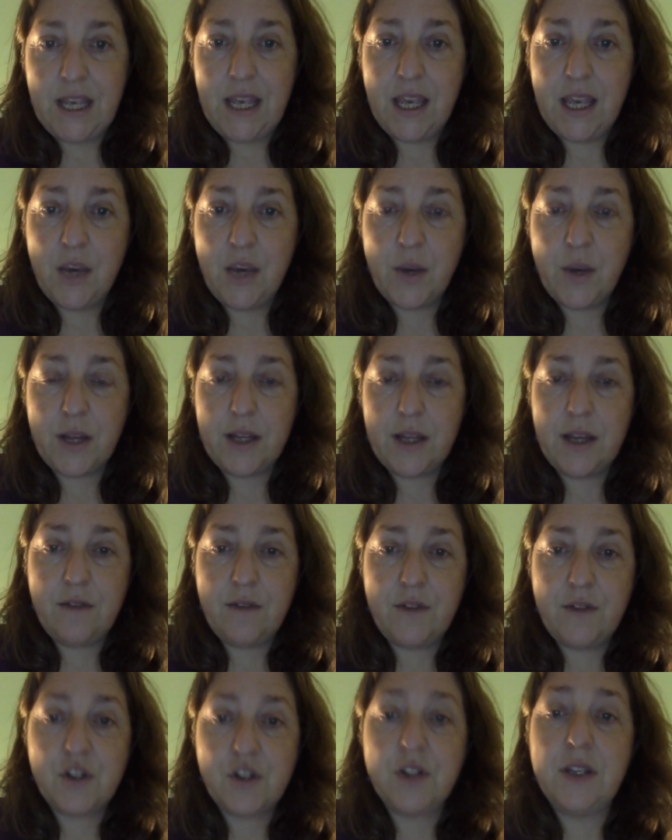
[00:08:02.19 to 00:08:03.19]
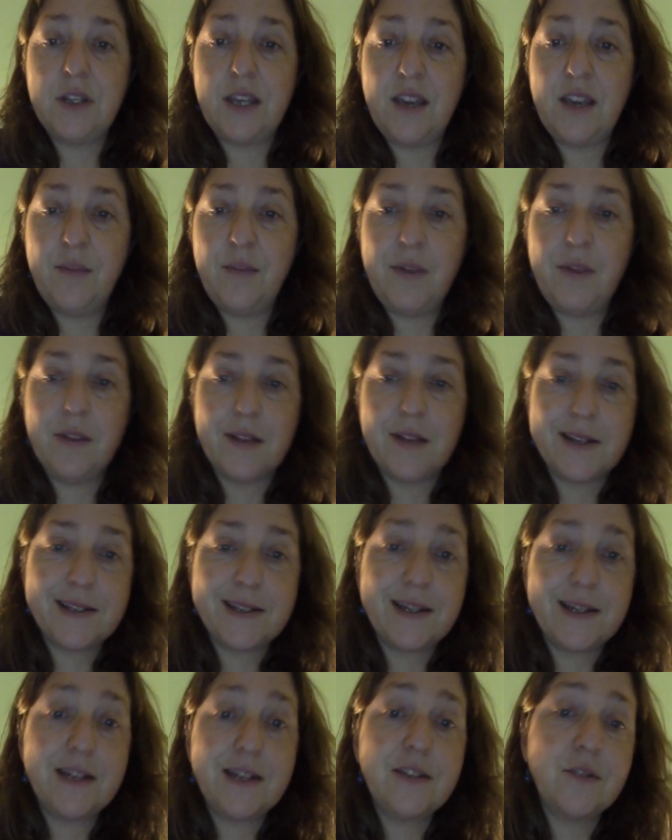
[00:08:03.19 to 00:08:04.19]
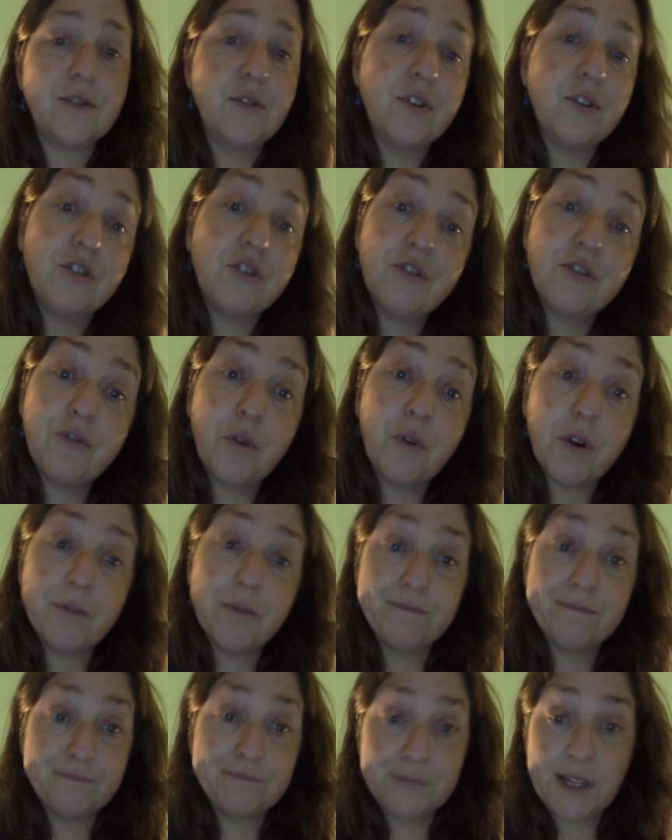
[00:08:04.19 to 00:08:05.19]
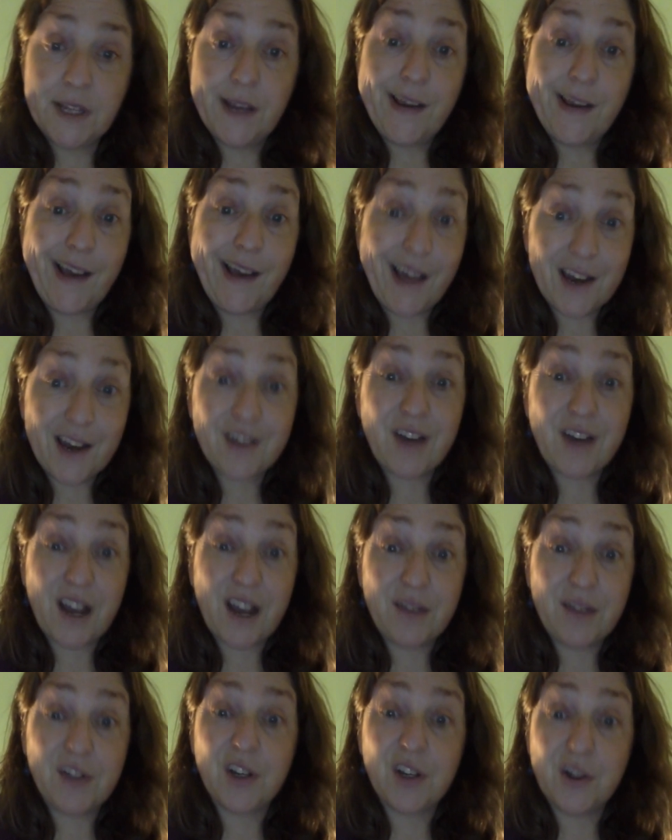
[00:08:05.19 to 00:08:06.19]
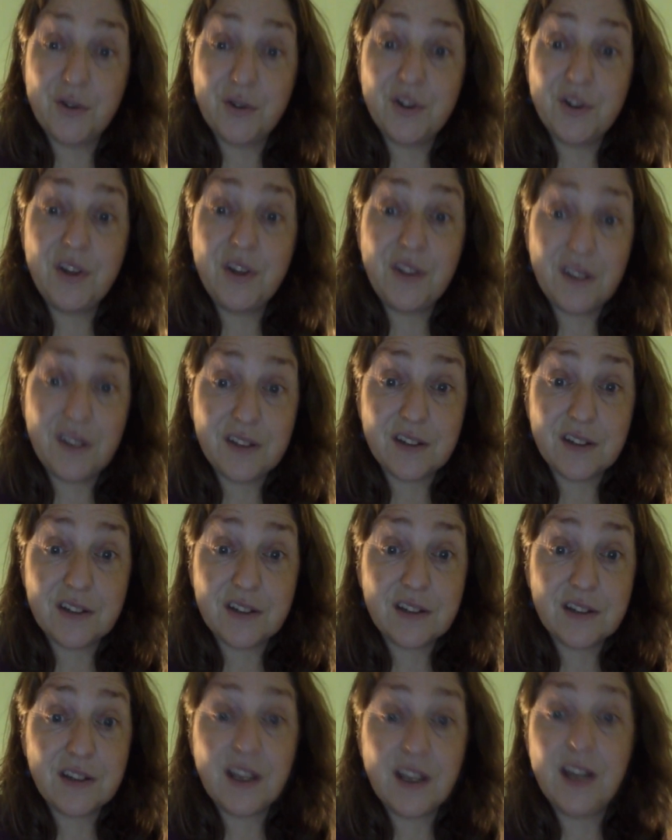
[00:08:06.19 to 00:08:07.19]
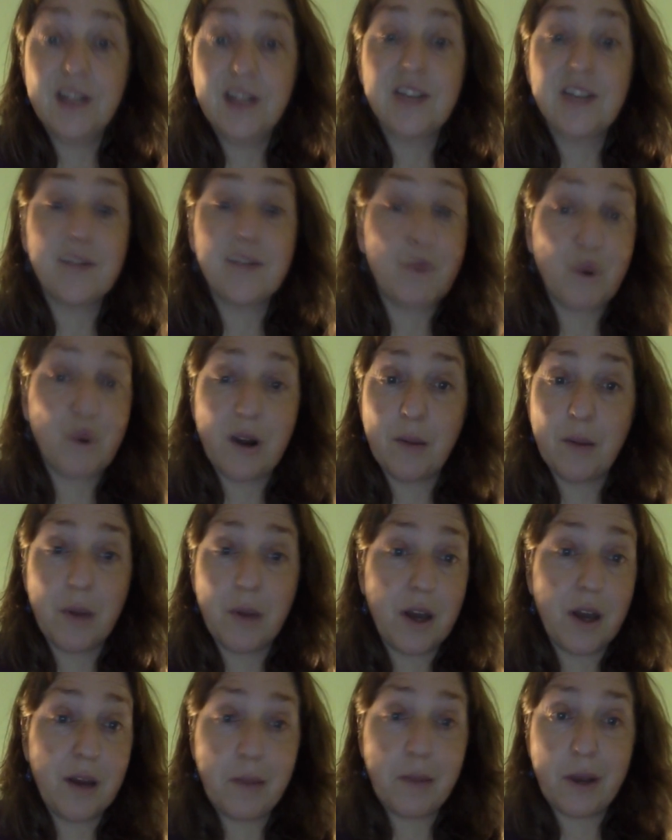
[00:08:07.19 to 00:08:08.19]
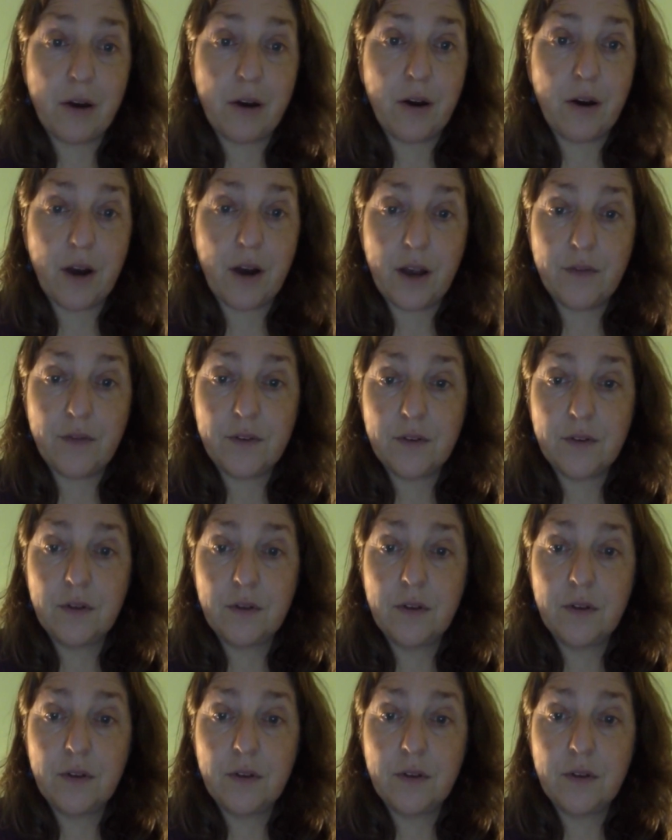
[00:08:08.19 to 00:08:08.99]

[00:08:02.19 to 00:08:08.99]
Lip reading: He quickly and efficiently gave me the lesson I'd so yearned for, how to craft a cogent thesis and its supporting body paragraphs.